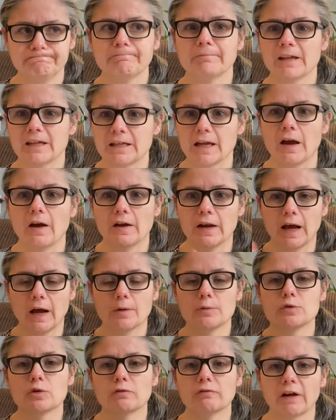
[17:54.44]
Yeah, on how
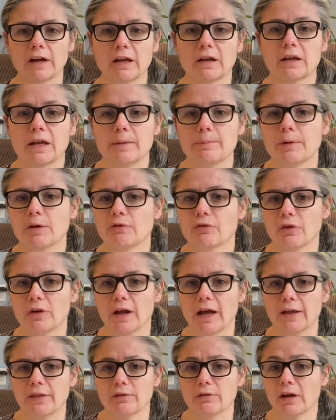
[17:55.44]
I'm doing record keeping for
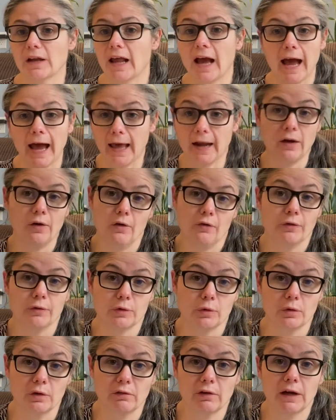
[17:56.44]
ninth grade. I don't know if I'm
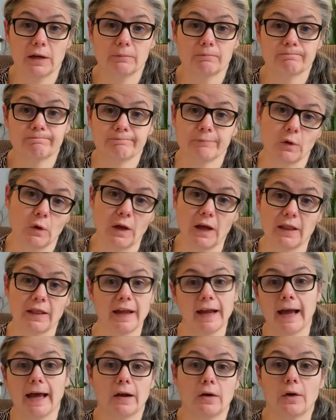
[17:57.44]
doing it right. Okay,
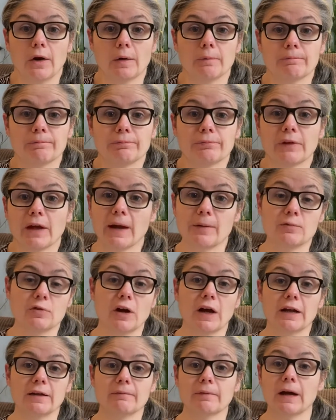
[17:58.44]
like, I don't know. I'm
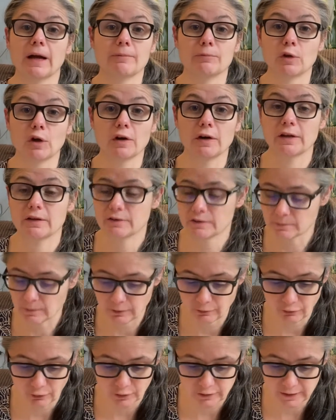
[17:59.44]
trying. I'm learning. It's my
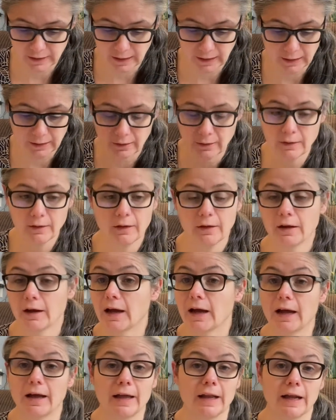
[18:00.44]
first kid
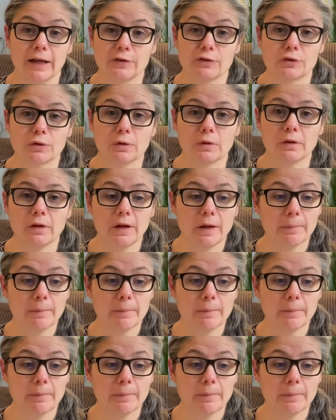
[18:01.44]
uh, in high school.